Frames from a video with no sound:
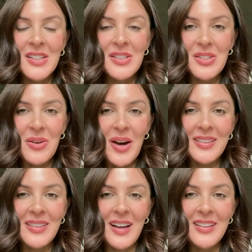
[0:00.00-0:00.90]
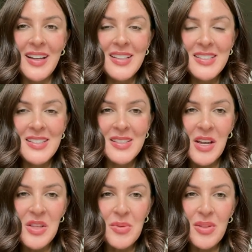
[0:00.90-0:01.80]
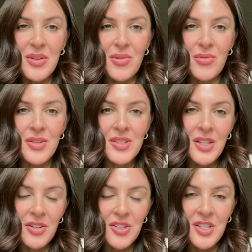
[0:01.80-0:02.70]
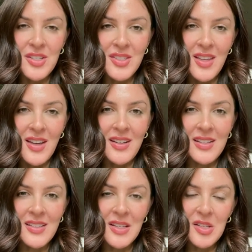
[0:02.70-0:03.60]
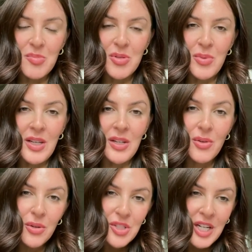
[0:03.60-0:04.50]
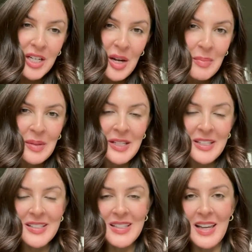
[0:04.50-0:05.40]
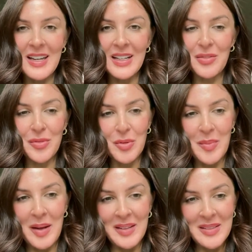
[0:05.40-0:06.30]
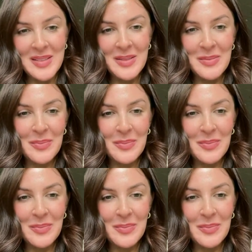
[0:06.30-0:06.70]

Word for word: So I'd, I'd like to discuss with you the synergies that exist between cold chain companies and food banks.